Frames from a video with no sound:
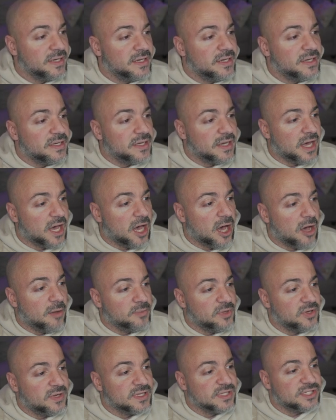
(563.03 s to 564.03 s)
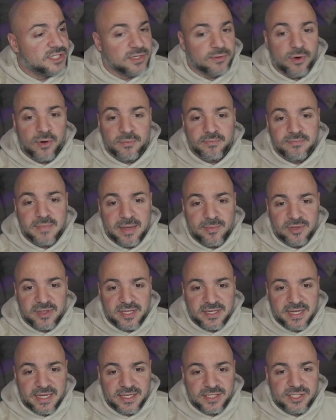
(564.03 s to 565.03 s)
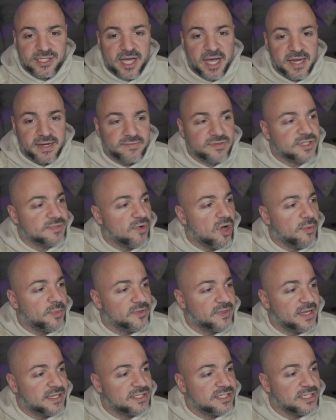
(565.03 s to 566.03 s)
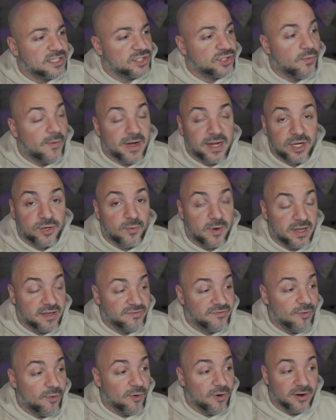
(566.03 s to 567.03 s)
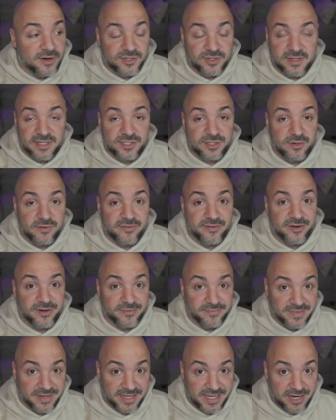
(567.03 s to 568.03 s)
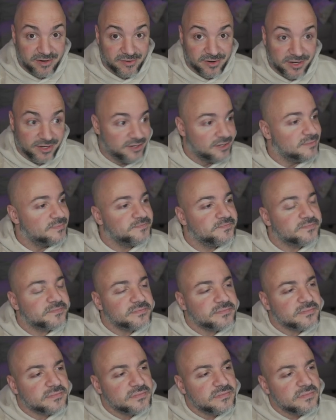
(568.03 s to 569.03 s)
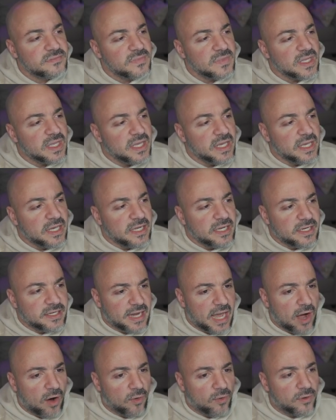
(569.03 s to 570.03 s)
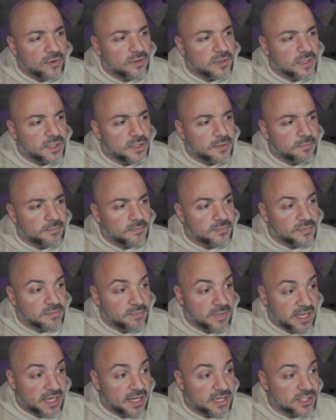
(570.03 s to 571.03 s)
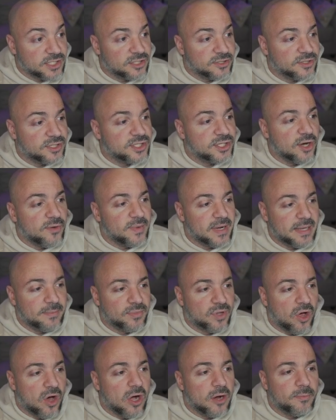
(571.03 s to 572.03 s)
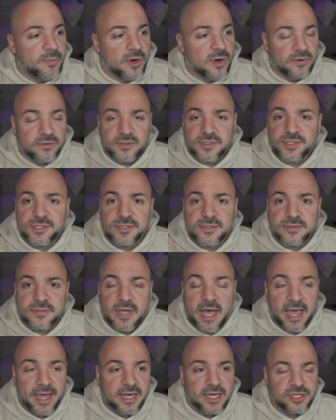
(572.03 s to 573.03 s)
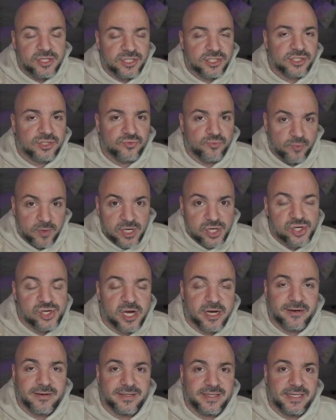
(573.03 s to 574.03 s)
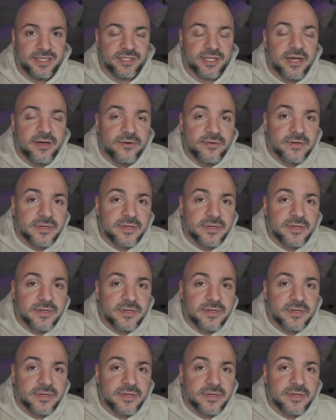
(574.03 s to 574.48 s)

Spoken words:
You can, maybe the date's kind of small, but that's in 2024. So that's over a year ago. Now, because there's so many blog posts, I can just reshare these out.